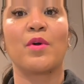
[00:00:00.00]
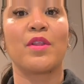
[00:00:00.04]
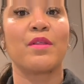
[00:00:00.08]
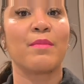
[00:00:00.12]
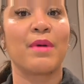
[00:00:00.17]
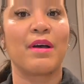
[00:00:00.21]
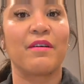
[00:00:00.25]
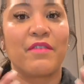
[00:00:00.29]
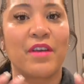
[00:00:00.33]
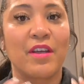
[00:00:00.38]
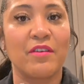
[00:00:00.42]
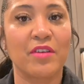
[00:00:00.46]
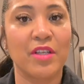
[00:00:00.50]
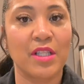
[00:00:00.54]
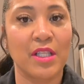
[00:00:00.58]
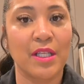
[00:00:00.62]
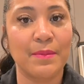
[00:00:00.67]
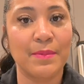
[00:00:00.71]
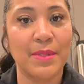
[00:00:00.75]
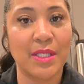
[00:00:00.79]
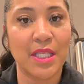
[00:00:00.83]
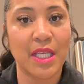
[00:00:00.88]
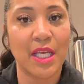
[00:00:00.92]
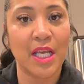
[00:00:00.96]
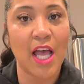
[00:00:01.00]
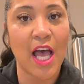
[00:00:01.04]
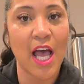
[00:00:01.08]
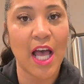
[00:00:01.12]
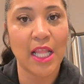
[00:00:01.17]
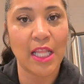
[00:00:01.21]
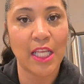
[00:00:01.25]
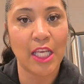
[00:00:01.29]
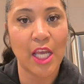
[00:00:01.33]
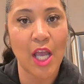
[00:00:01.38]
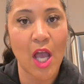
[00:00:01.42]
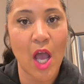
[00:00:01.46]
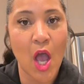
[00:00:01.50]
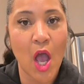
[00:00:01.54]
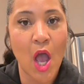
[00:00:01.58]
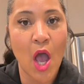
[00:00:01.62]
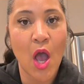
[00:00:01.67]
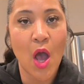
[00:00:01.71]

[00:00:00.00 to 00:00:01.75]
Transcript: with my favorite lipstick, Holly